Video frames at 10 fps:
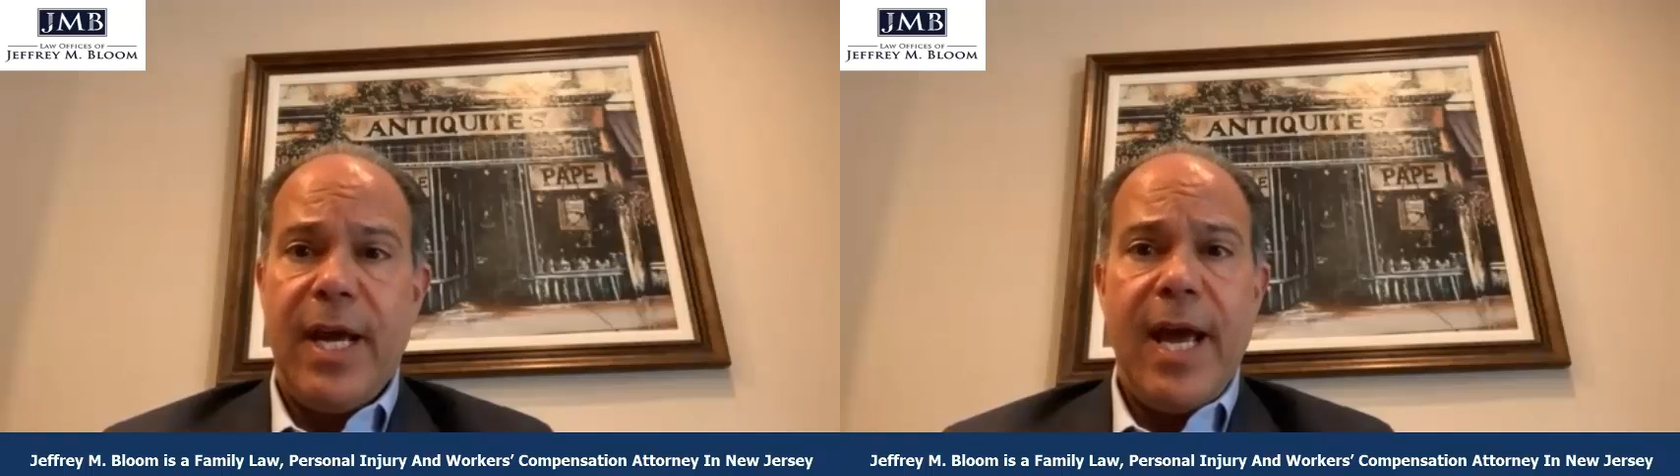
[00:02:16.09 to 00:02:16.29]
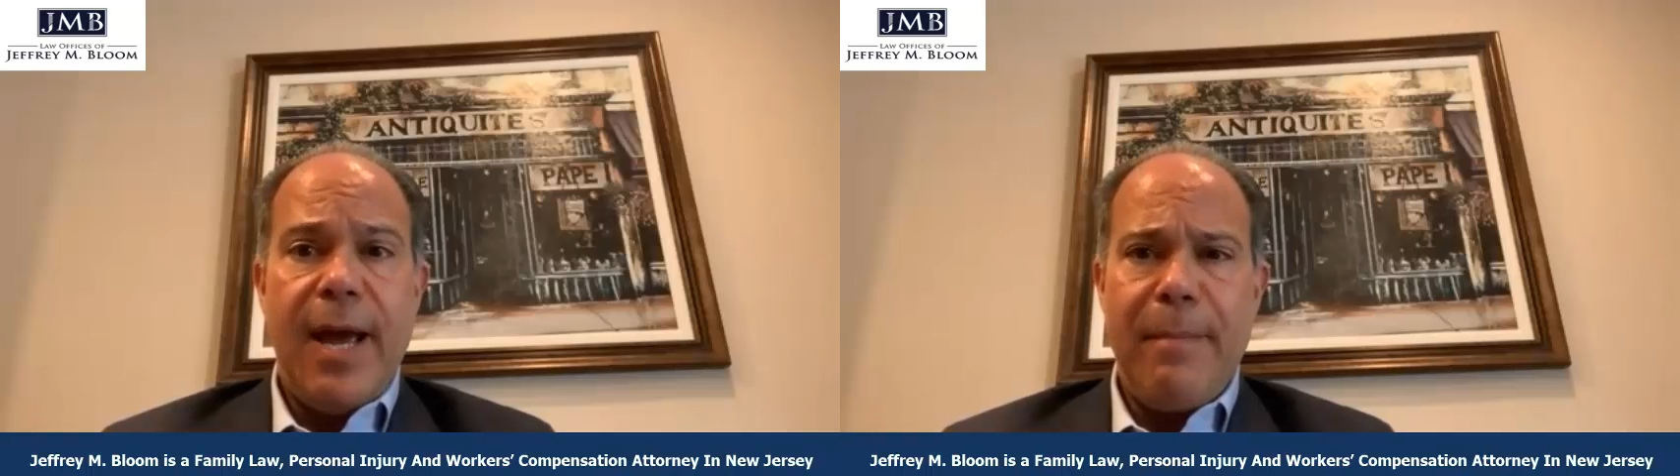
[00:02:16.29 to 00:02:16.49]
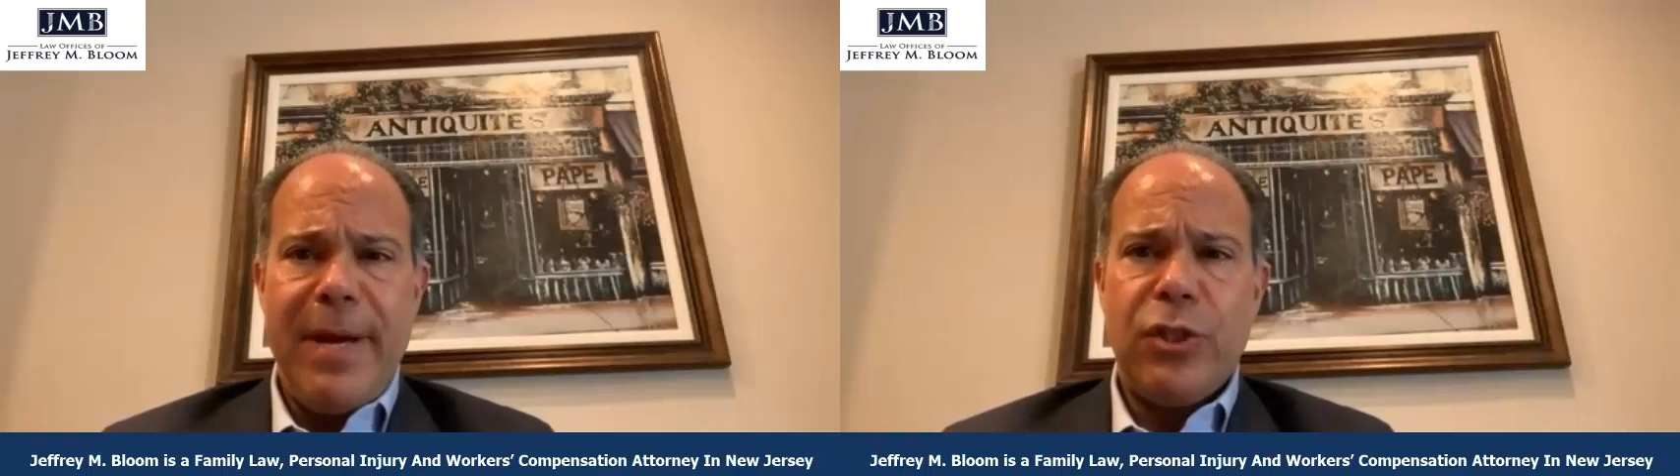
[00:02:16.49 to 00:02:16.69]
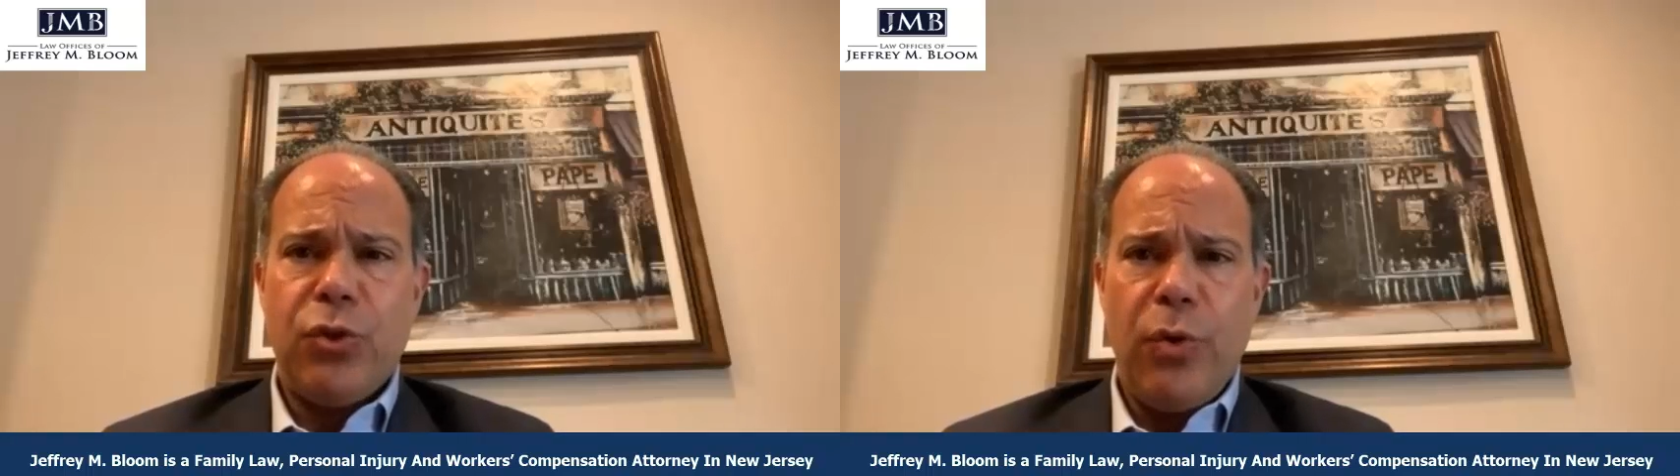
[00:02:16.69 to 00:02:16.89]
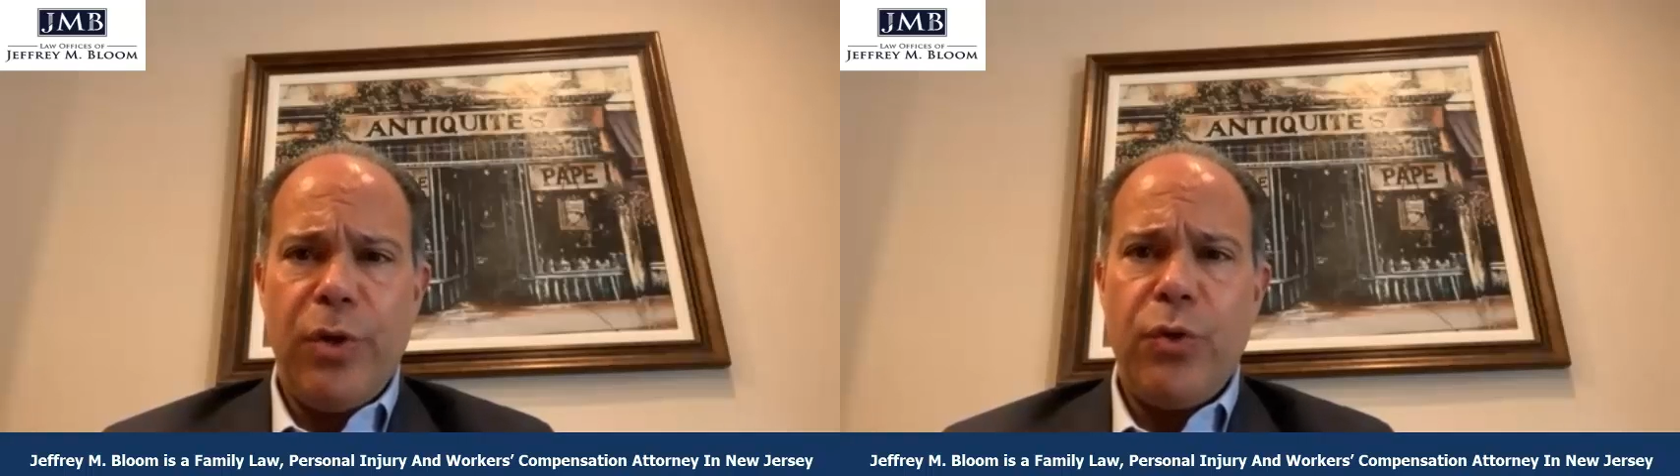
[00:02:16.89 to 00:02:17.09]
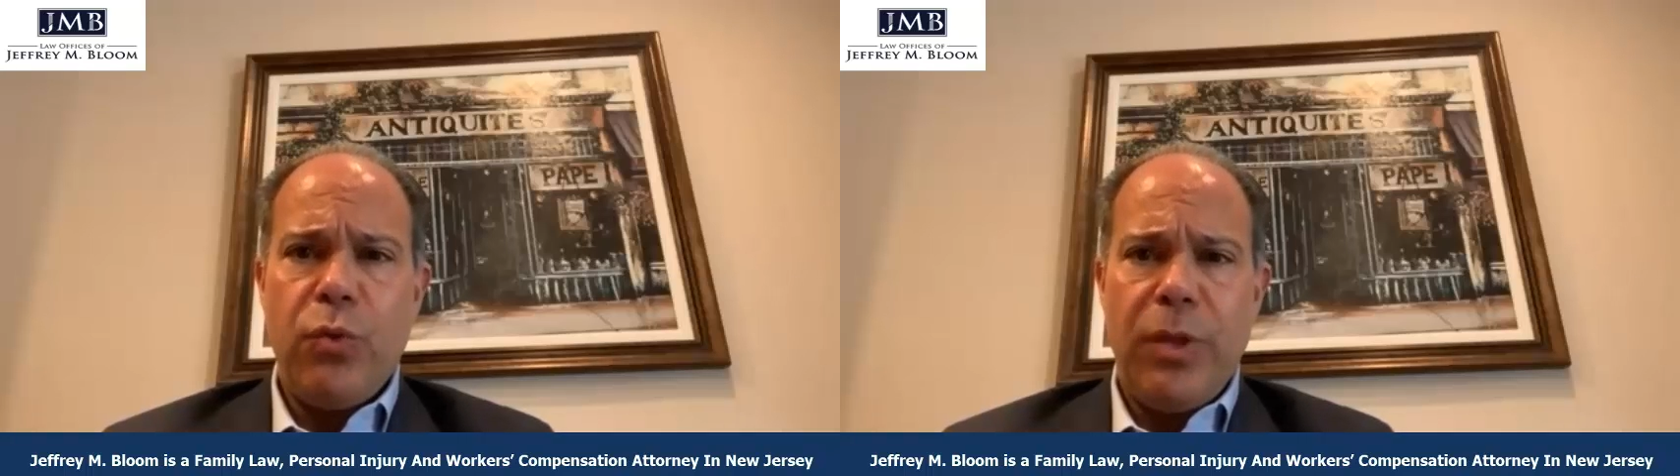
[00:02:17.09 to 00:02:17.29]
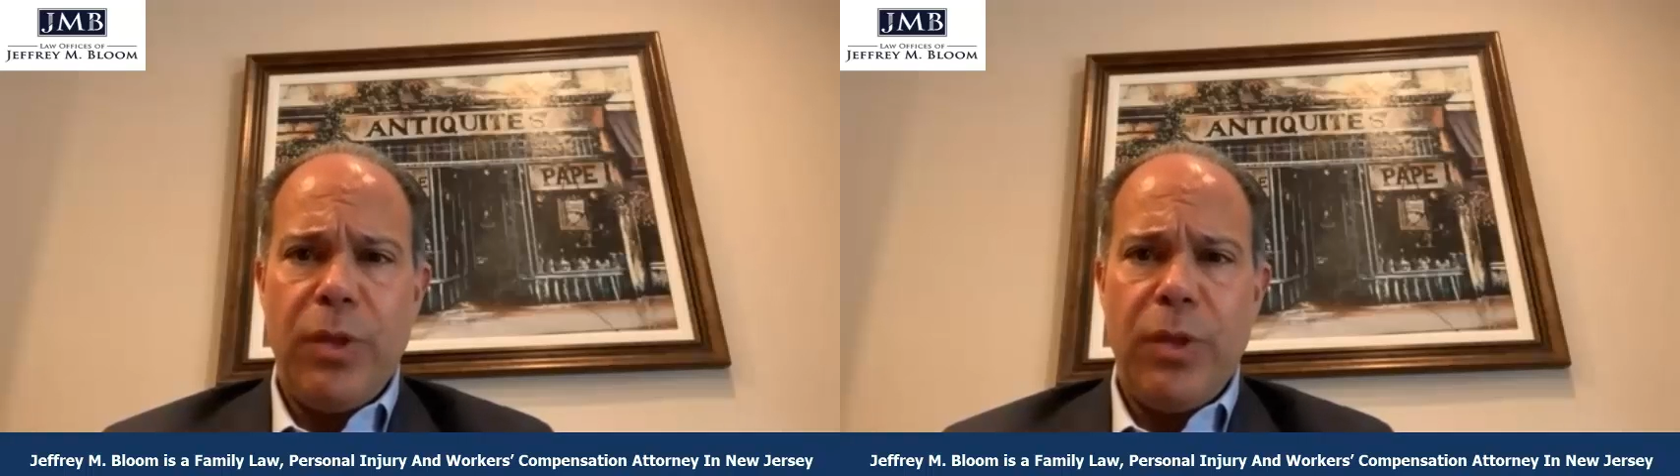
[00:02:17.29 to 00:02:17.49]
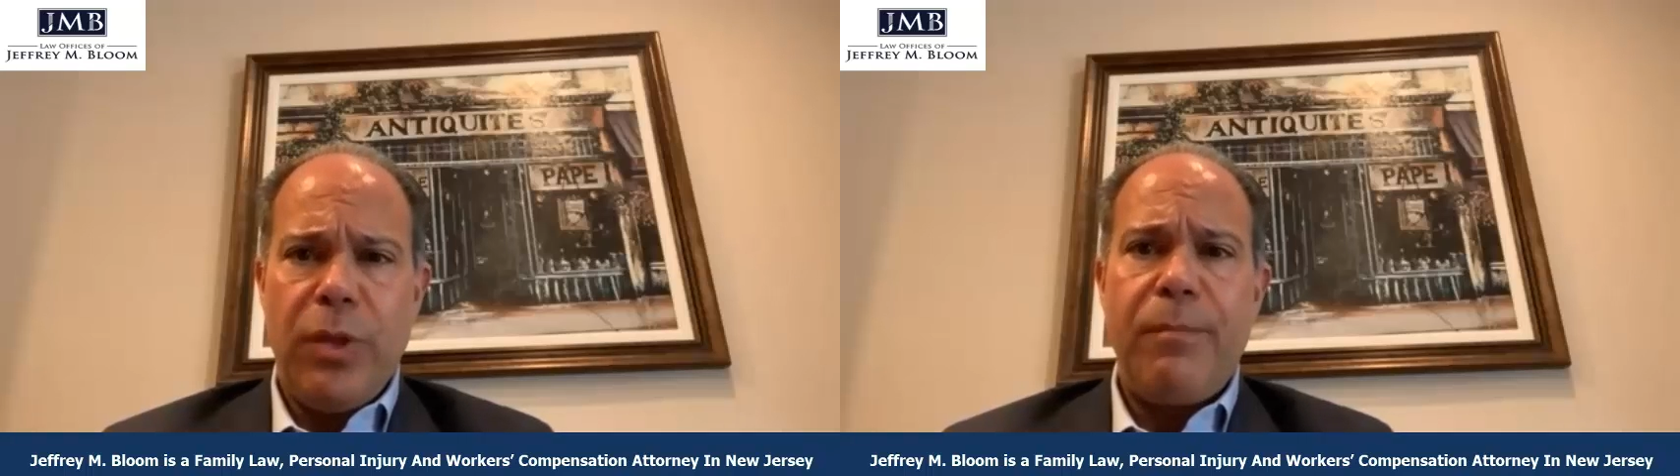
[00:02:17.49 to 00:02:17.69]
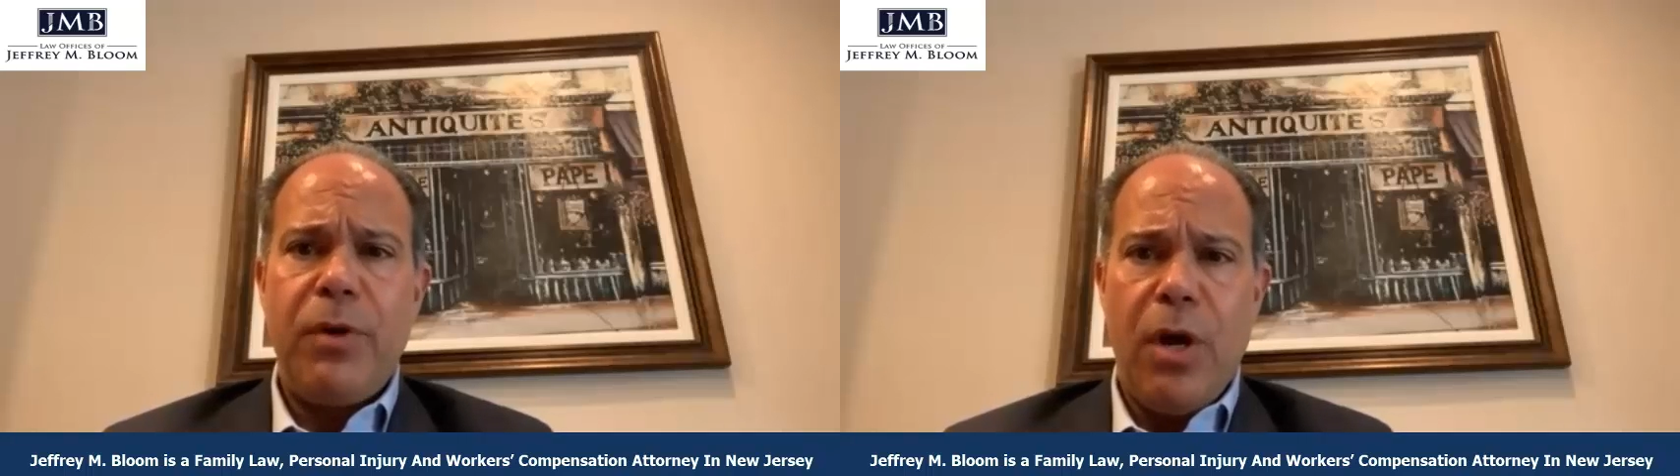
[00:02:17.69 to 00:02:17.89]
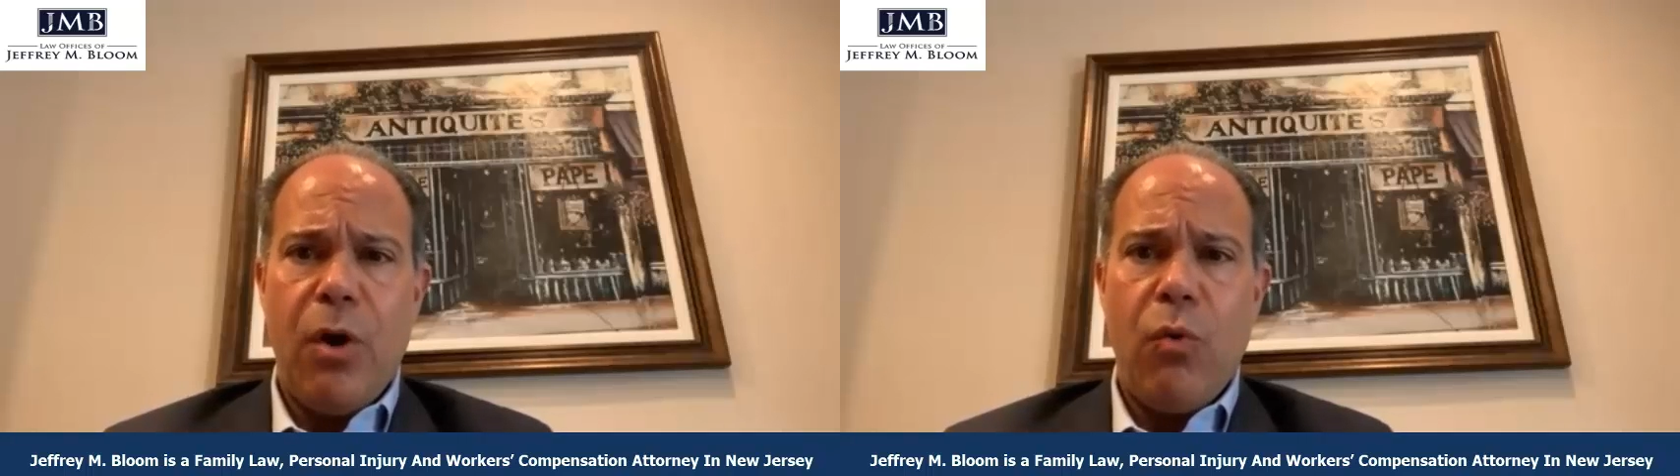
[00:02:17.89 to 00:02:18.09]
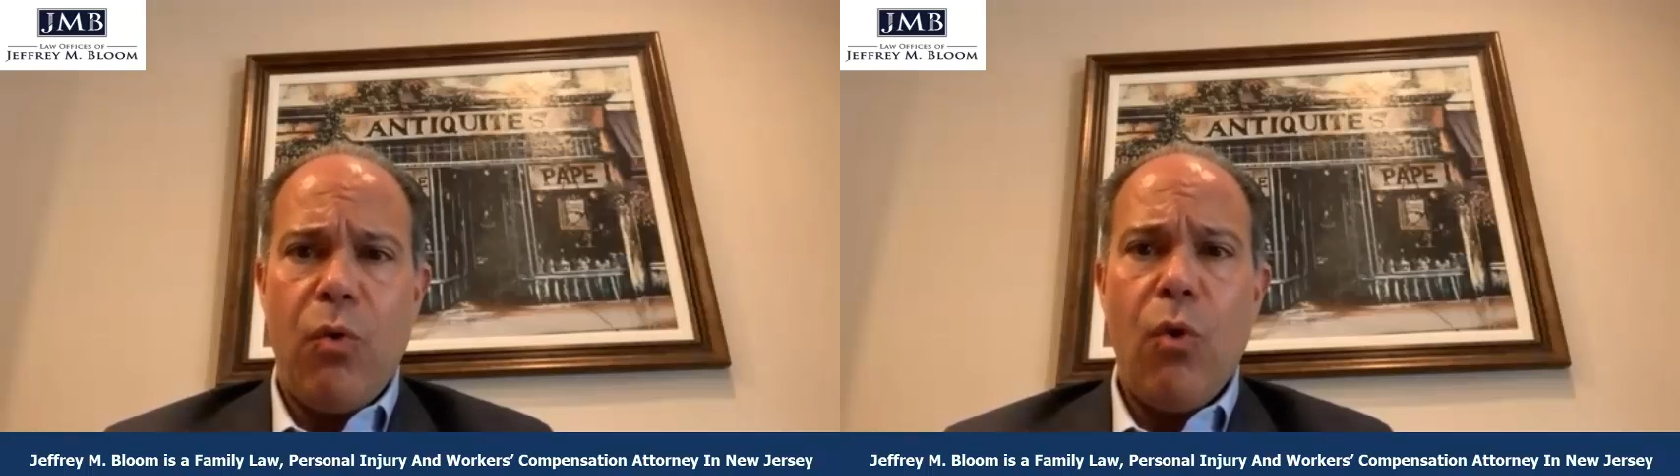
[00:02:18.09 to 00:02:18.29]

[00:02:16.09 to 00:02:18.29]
and make sure you let them know